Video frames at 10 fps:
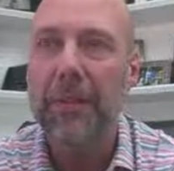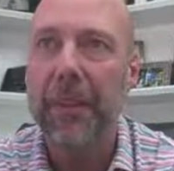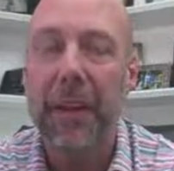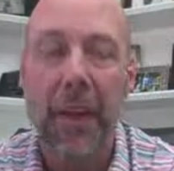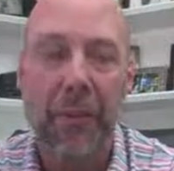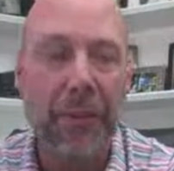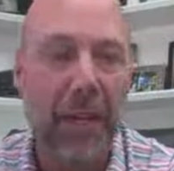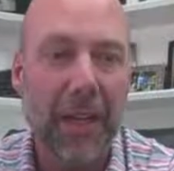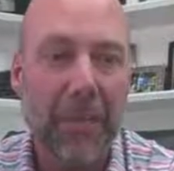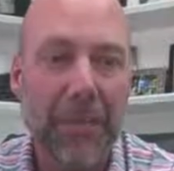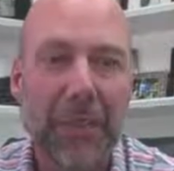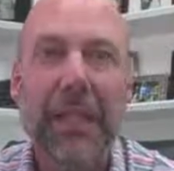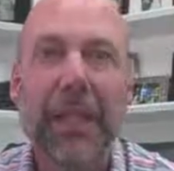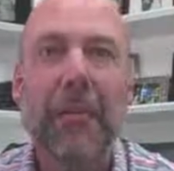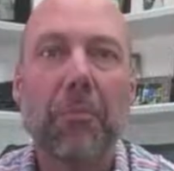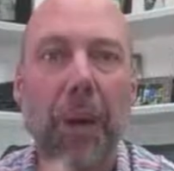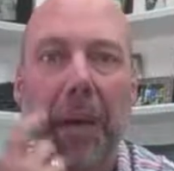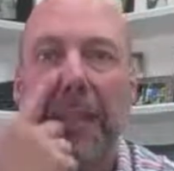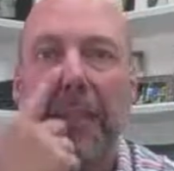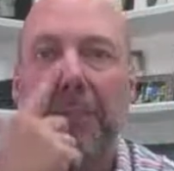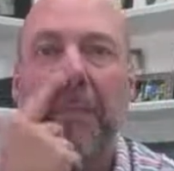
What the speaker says: than other times. But